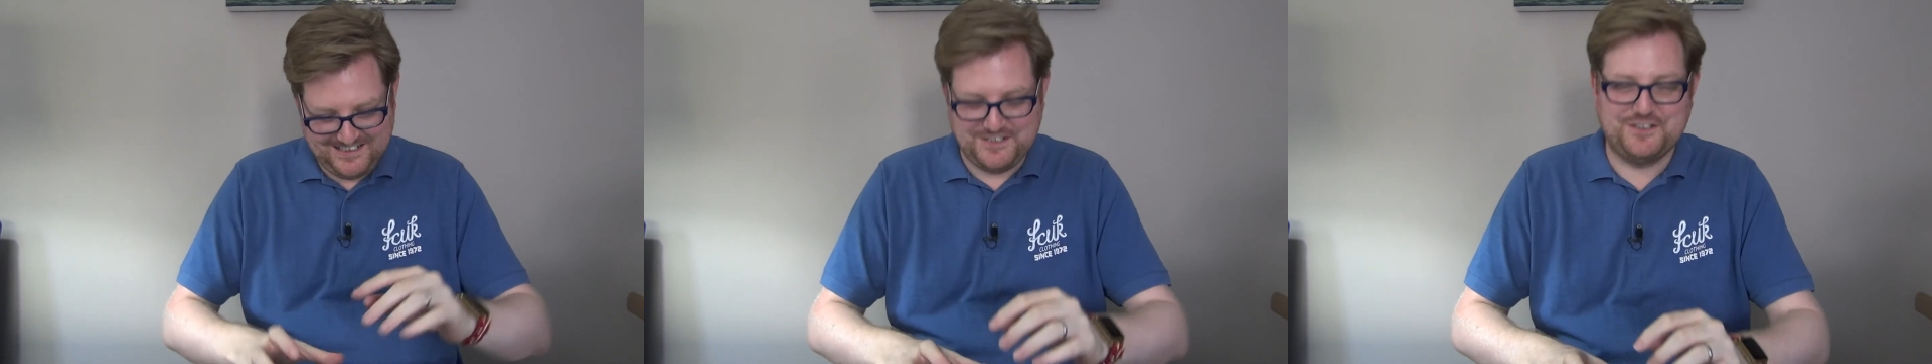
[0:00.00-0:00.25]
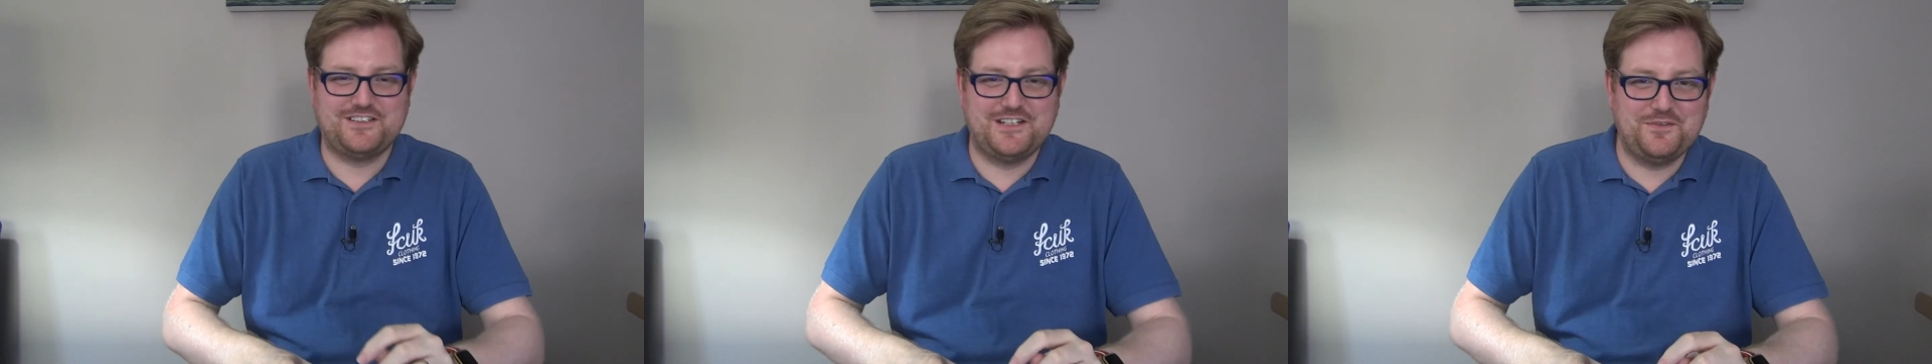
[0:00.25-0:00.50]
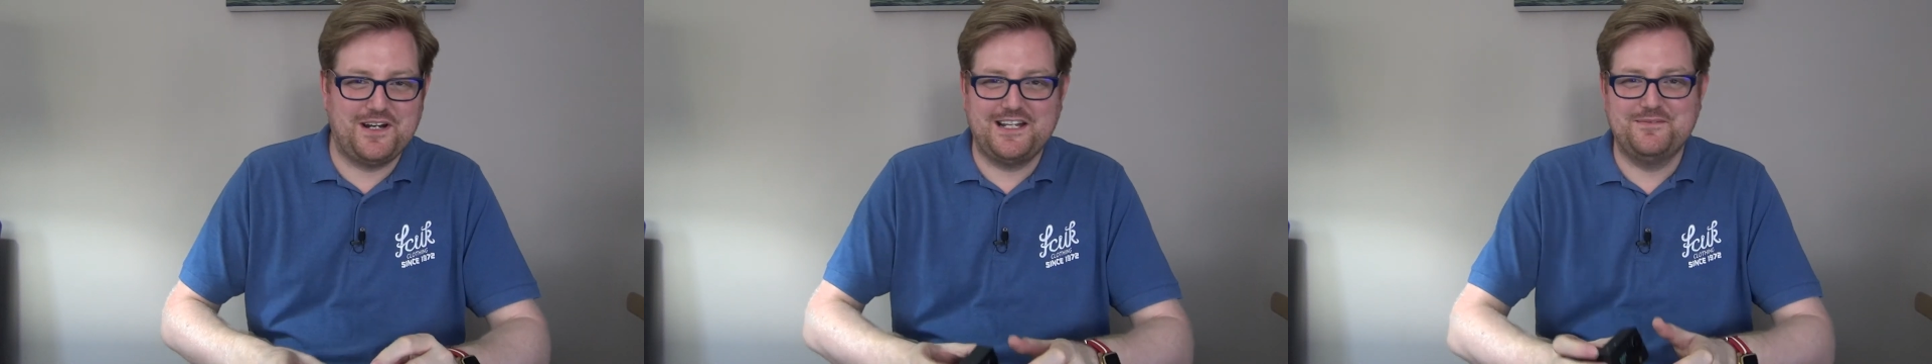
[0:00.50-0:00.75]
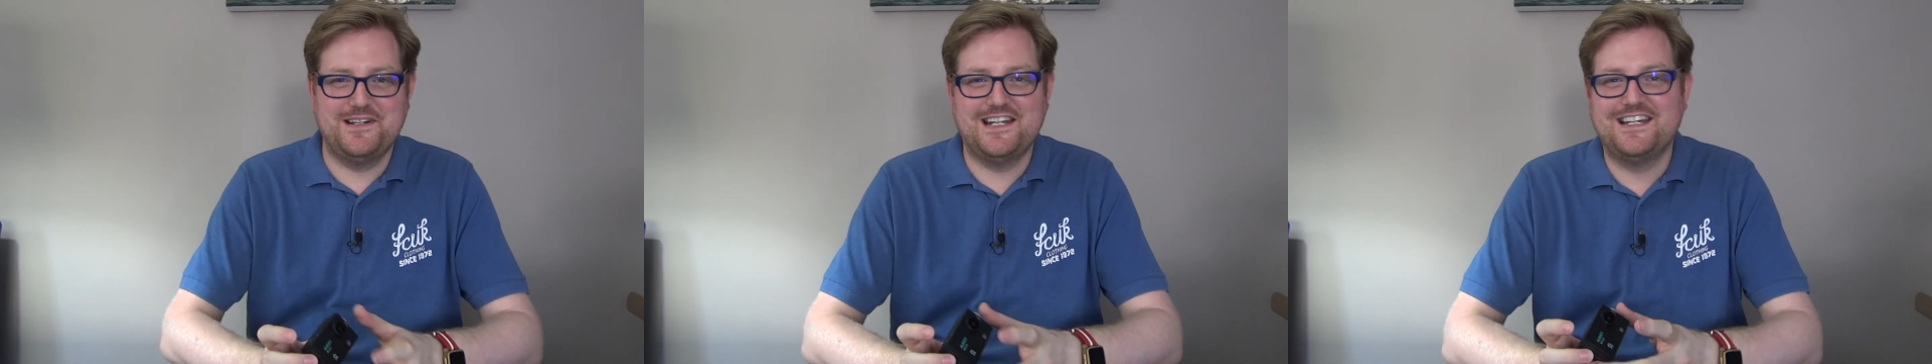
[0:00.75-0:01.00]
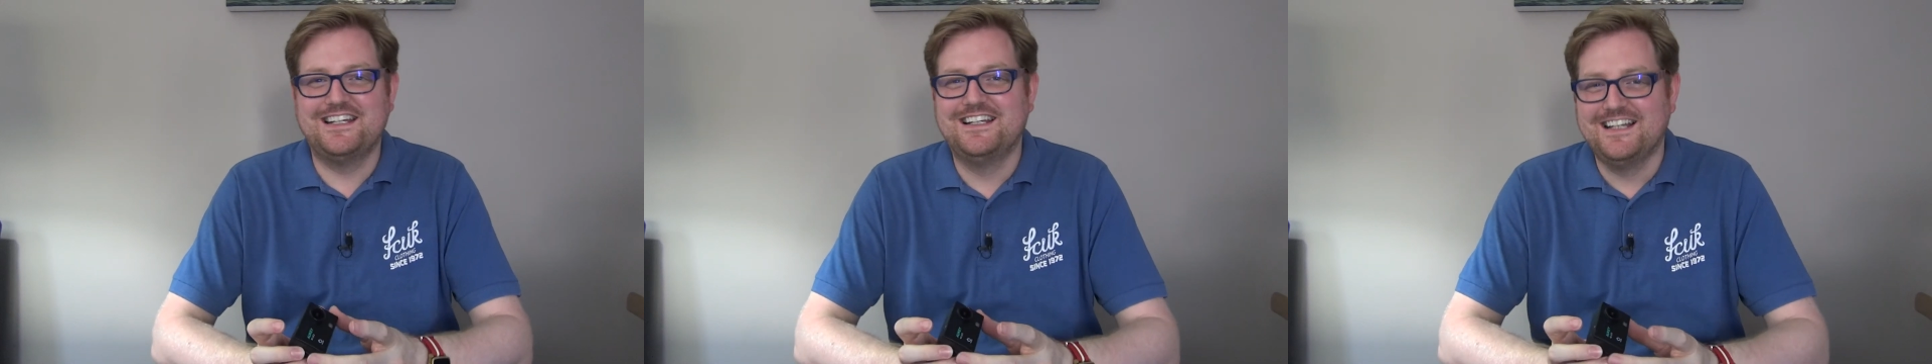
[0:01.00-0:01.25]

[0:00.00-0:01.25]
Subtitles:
You'll see why in a minute.